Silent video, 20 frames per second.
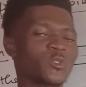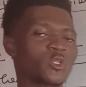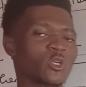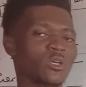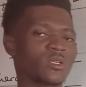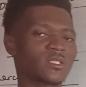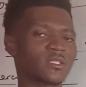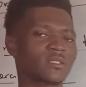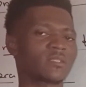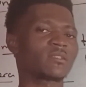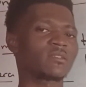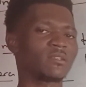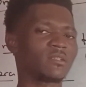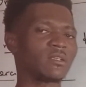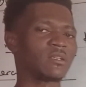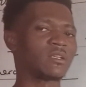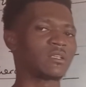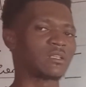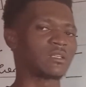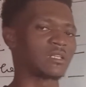
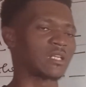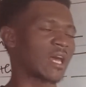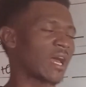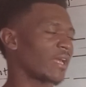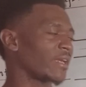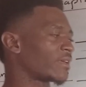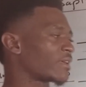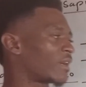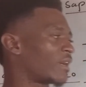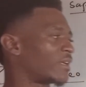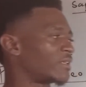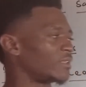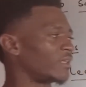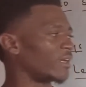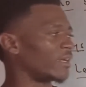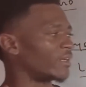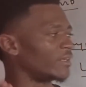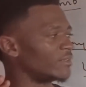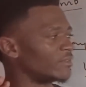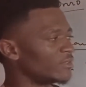just like, and
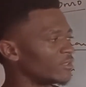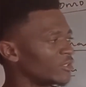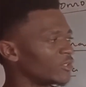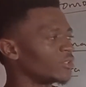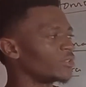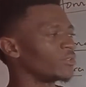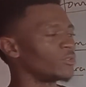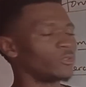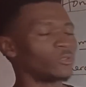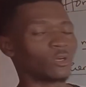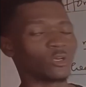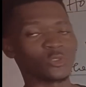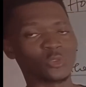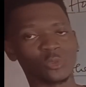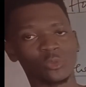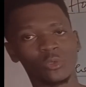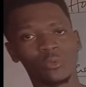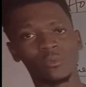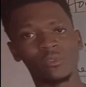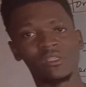then you
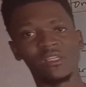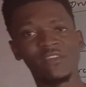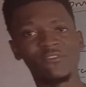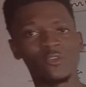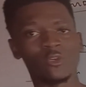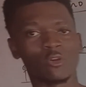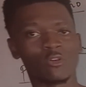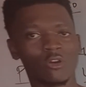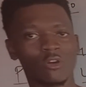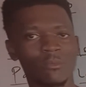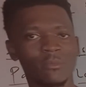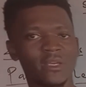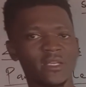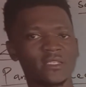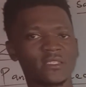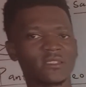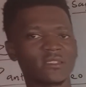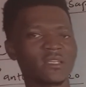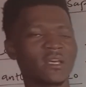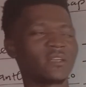also leave your
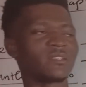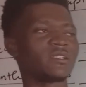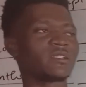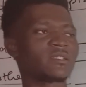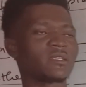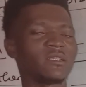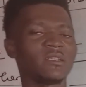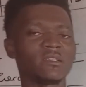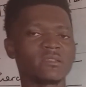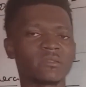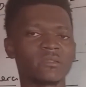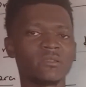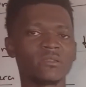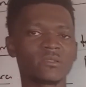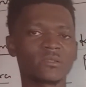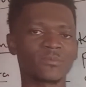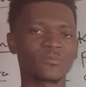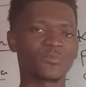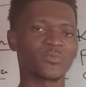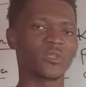comments. Now the thing is
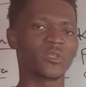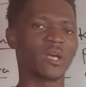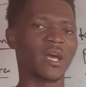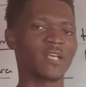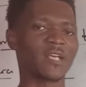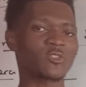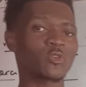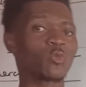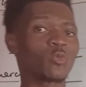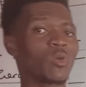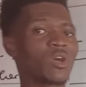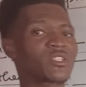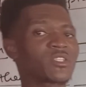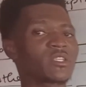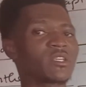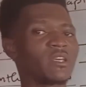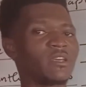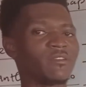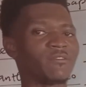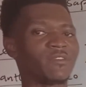this. As you
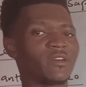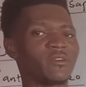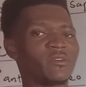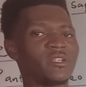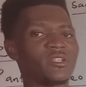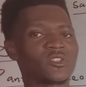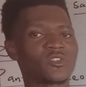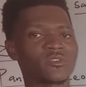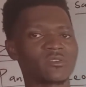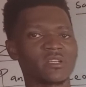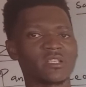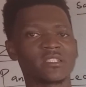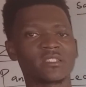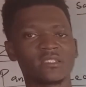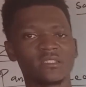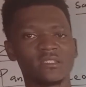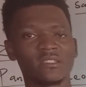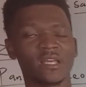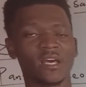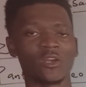watch a very
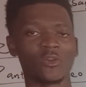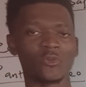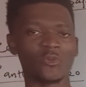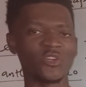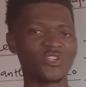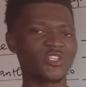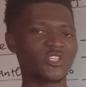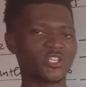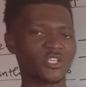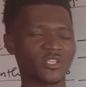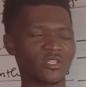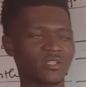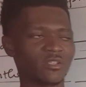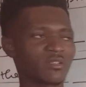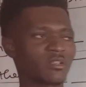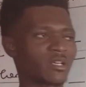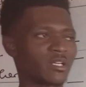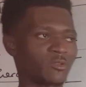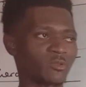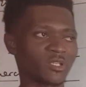interesting and
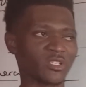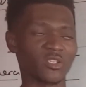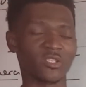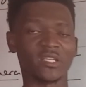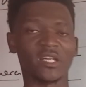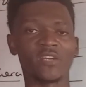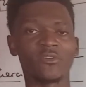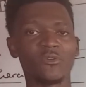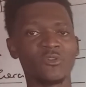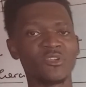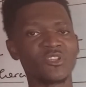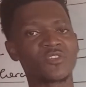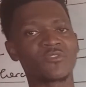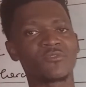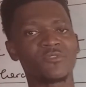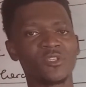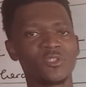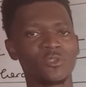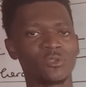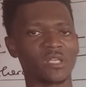rich, educationally
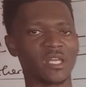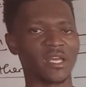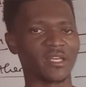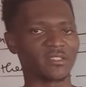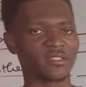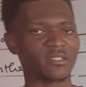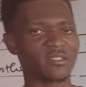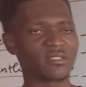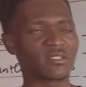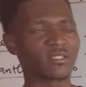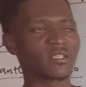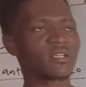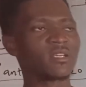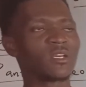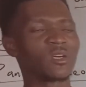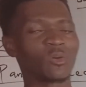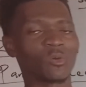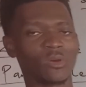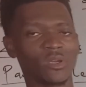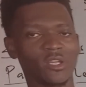rich video like
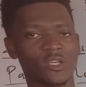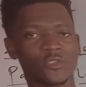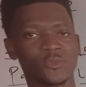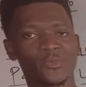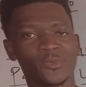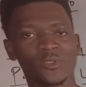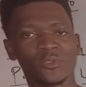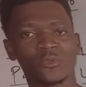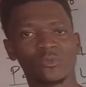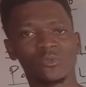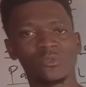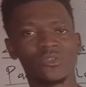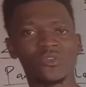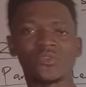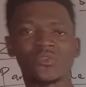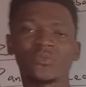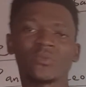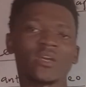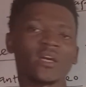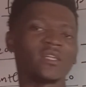this, what you're supposed to do
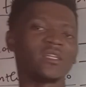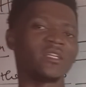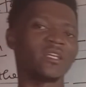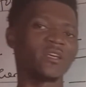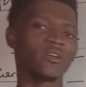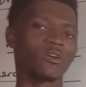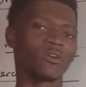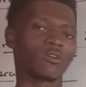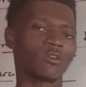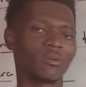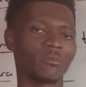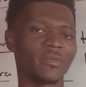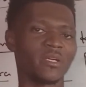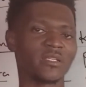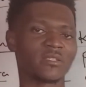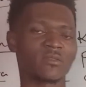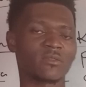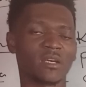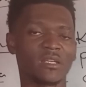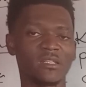is you can leave your
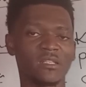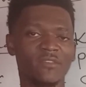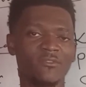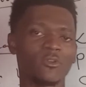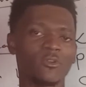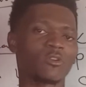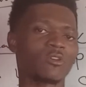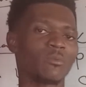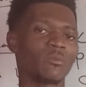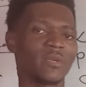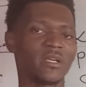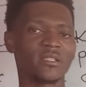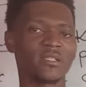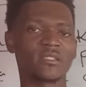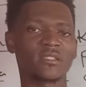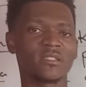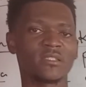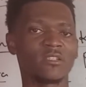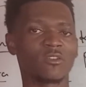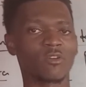comments. You can leave your
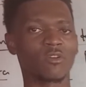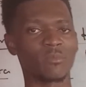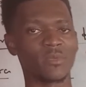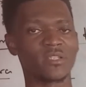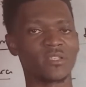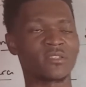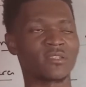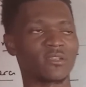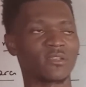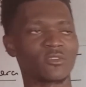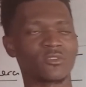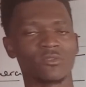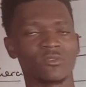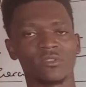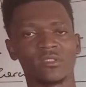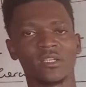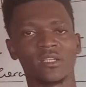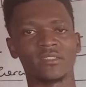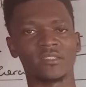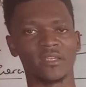comments in the comment
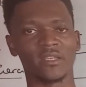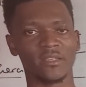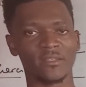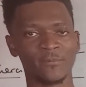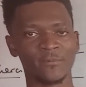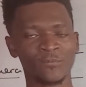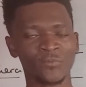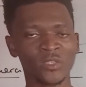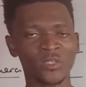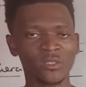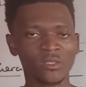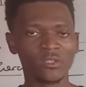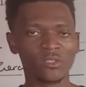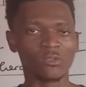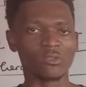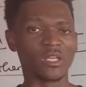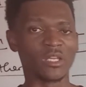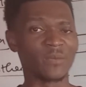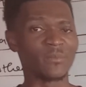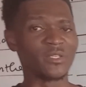section, and then
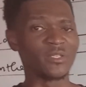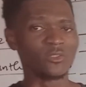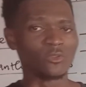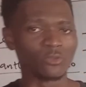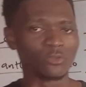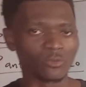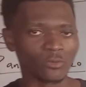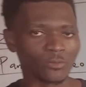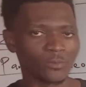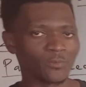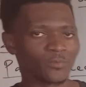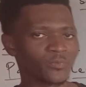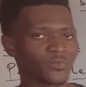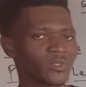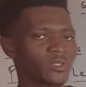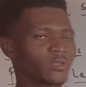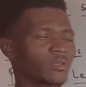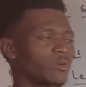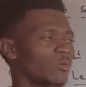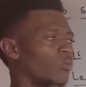let me know
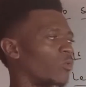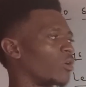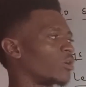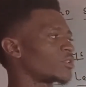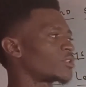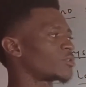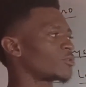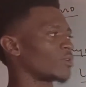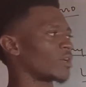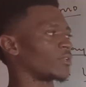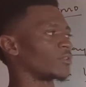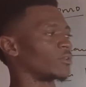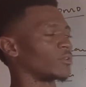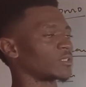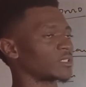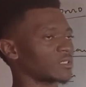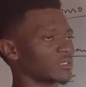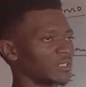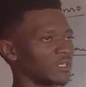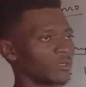what you are
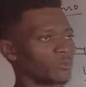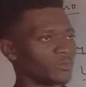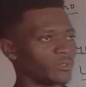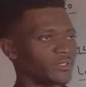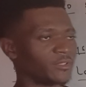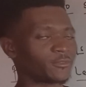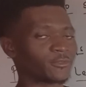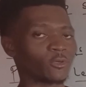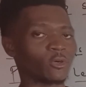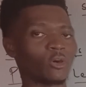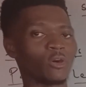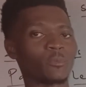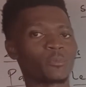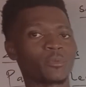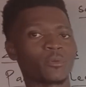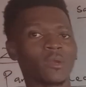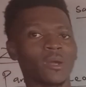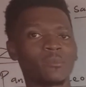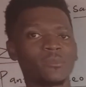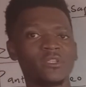not clear with,
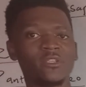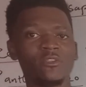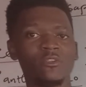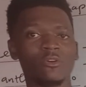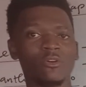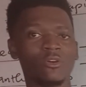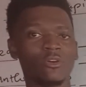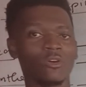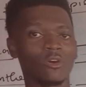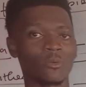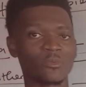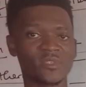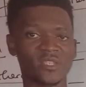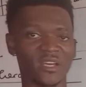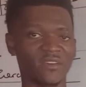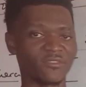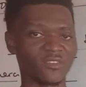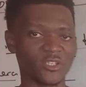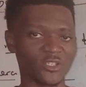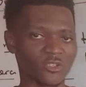or probably your
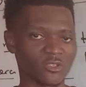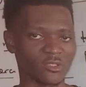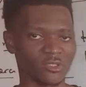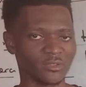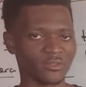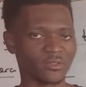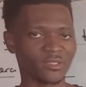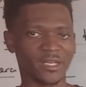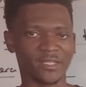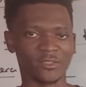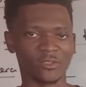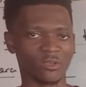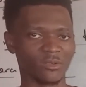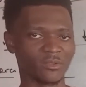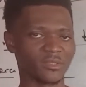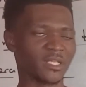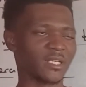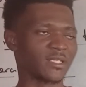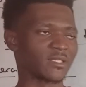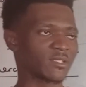observation and
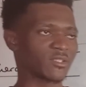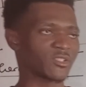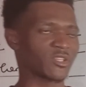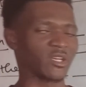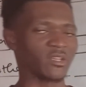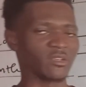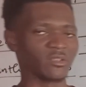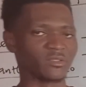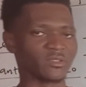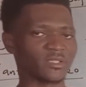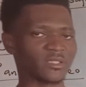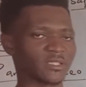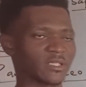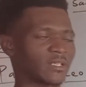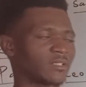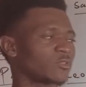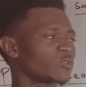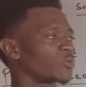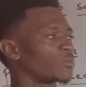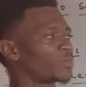all that. Share your
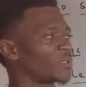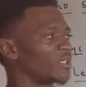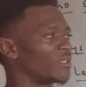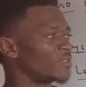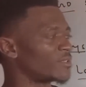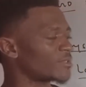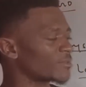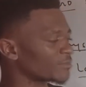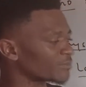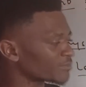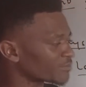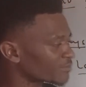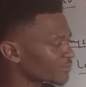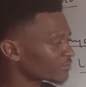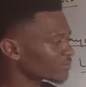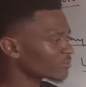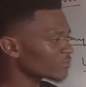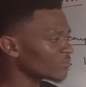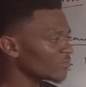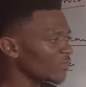understanding, so please.
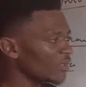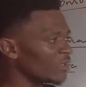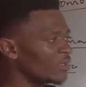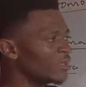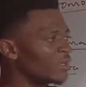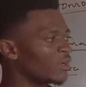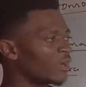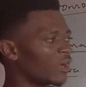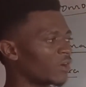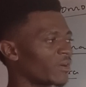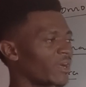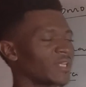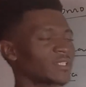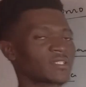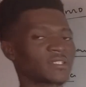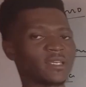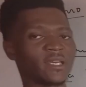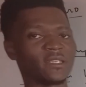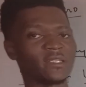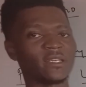
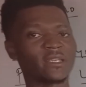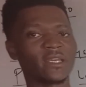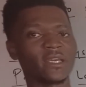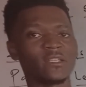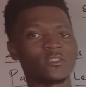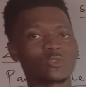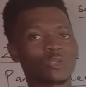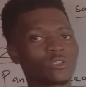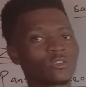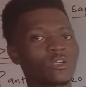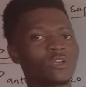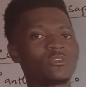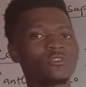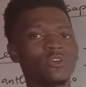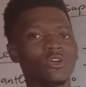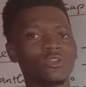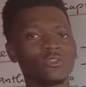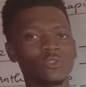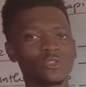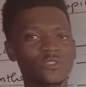Alright, then again, turn
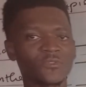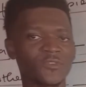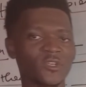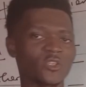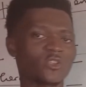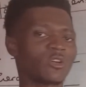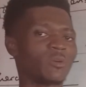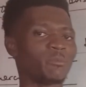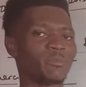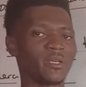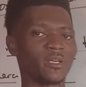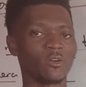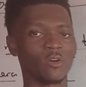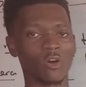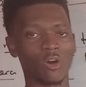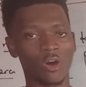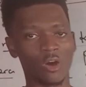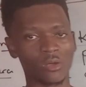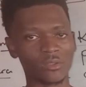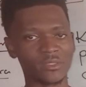on your notification
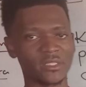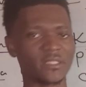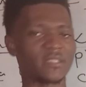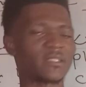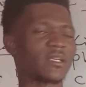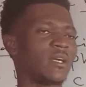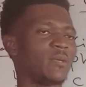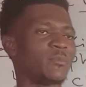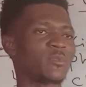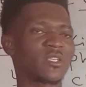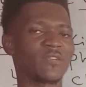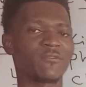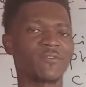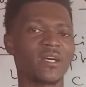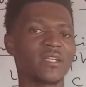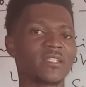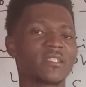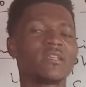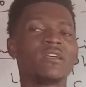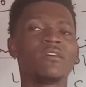bell all the time. In
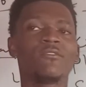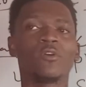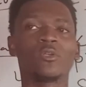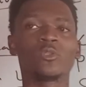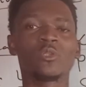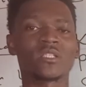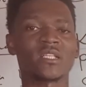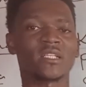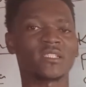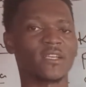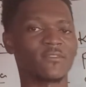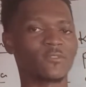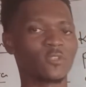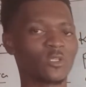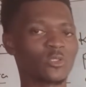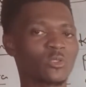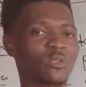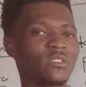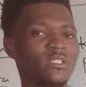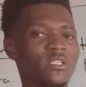fact, for those that have
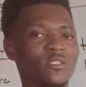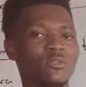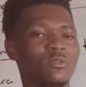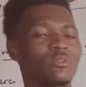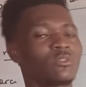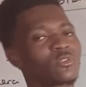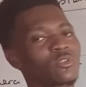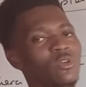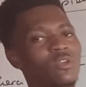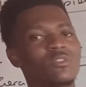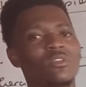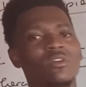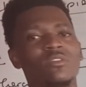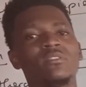not turned it on, turn